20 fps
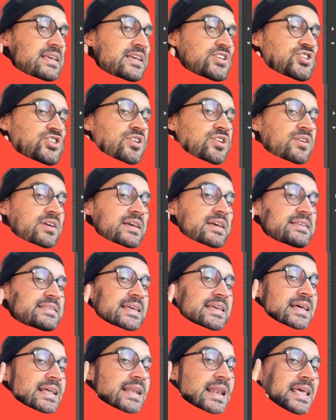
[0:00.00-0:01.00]
issue is
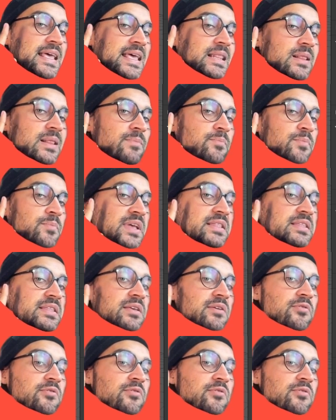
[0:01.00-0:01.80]
a little bit